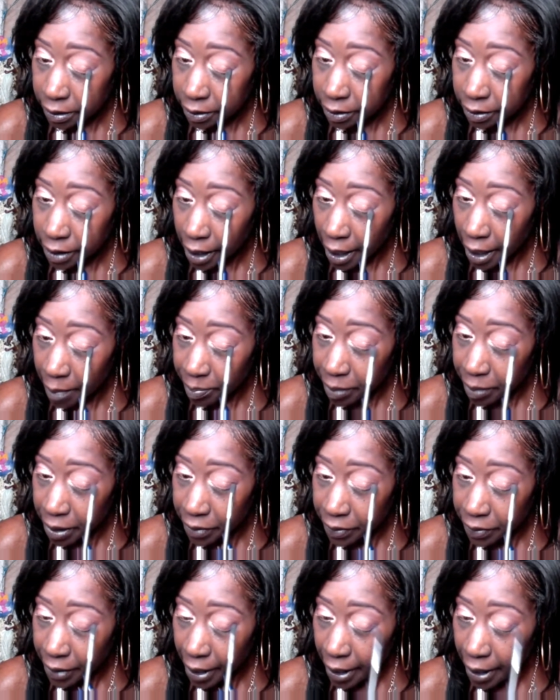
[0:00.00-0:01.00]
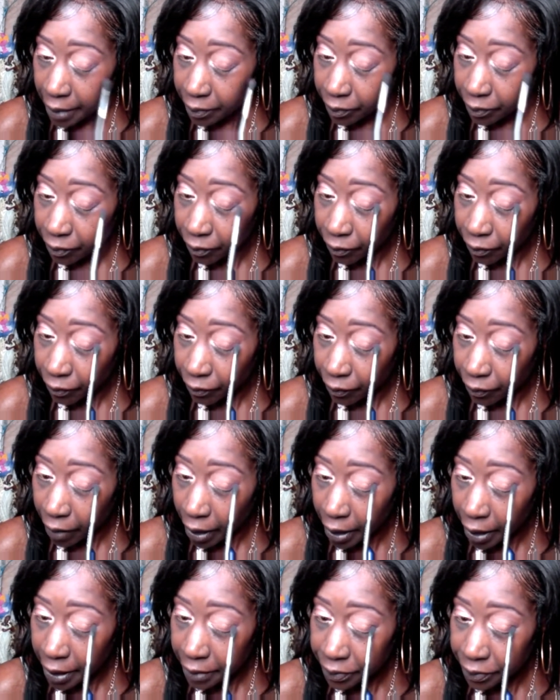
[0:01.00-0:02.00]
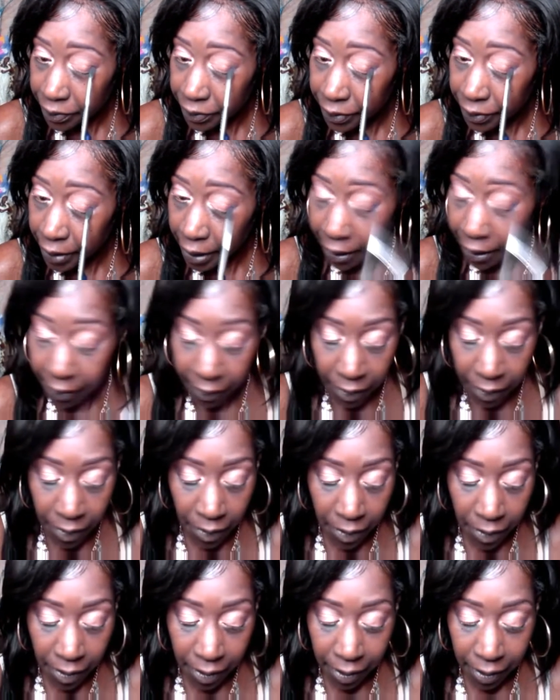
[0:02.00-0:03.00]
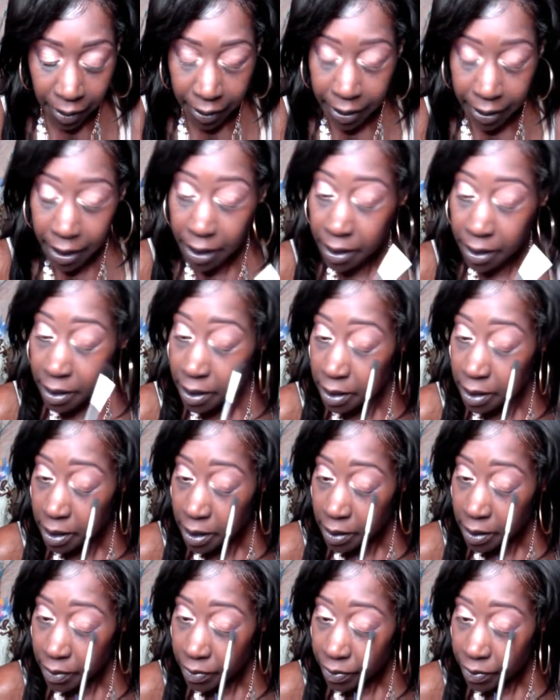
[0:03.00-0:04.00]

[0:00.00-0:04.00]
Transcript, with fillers: And just tapping that right there on